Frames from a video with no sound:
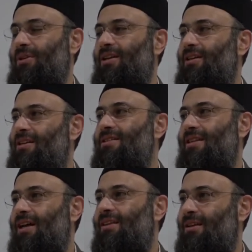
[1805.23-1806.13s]
that it is
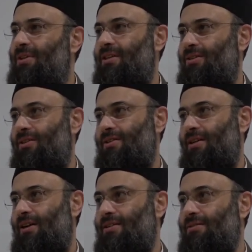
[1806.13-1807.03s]
not limited to the
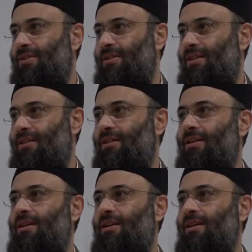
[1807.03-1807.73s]
scholars of the deen.